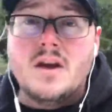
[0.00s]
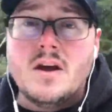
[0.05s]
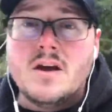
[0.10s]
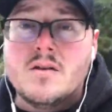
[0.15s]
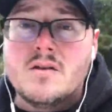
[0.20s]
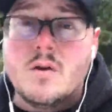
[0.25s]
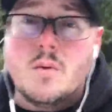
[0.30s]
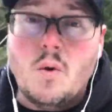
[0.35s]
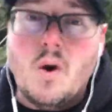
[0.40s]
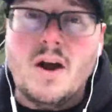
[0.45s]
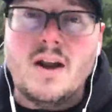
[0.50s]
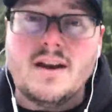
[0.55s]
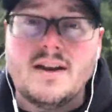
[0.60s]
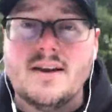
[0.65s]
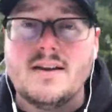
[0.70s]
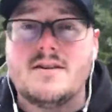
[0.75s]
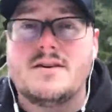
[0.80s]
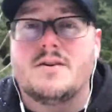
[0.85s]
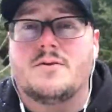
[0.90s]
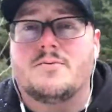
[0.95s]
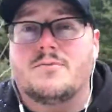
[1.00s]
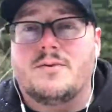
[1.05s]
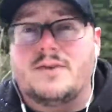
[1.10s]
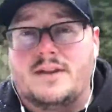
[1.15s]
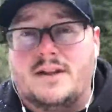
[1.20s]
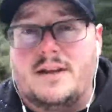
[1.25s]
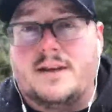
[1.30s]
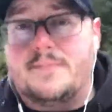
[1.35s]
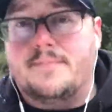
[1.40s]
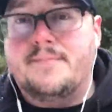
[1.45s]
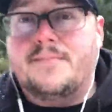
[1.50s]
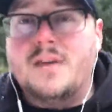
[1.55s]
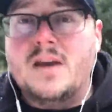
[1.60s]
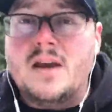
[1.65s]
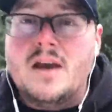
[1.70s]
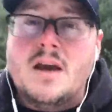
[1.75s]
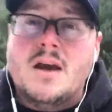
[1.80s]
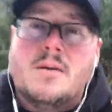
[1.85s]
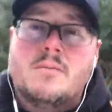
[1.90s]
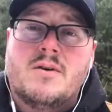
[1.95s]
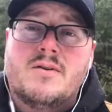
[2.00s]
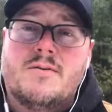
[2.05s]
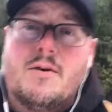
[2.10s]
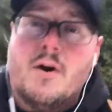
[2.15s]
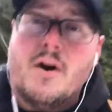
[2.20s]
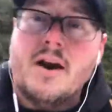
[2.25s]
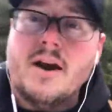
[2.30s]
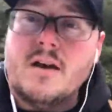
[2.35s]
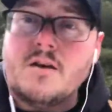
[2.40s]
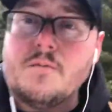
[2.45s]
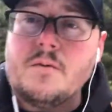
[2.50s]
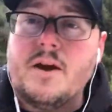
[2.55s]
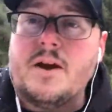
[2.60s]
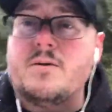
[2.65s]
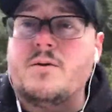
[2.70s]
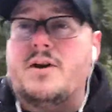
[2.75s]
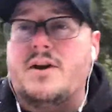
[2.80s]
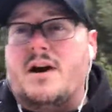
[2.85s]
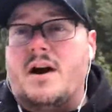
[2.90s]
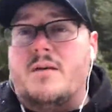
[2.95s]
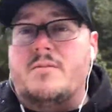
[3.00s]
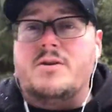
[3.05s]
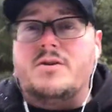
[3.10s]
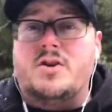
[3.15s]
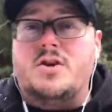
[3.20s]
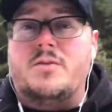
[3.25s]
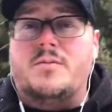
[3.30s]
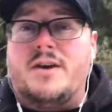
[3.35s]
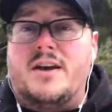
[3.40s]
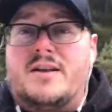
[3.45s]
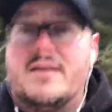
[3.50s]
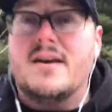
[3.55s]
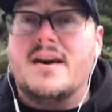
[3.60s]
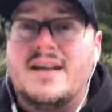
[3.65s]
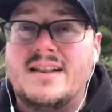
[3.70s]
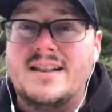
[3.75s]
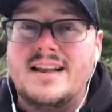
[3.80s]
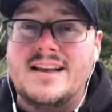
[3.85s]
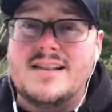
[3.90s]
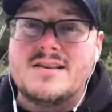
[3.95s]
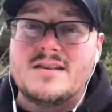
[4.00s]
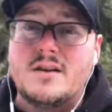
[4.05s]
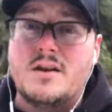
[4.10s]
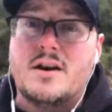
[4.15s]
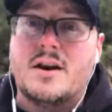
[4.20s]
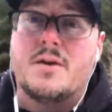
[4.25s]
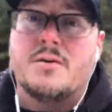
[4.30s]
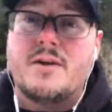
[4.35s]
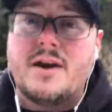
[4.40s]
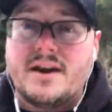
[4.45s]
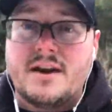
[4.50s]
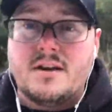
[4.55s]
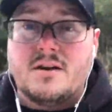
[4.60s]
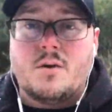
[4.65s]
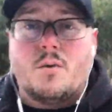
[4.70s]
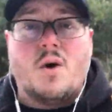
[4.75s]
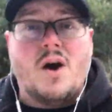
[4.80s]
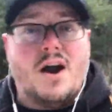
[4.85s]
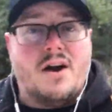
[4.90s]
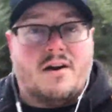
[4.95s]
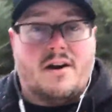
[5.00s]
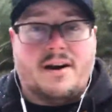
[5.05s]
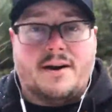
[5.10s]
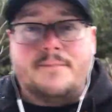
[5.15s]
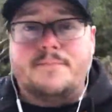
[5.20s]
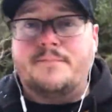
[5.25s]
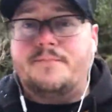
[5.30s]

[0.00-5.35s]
So what is it really? Before I explain what knob and tube is, let's look at regular wiring.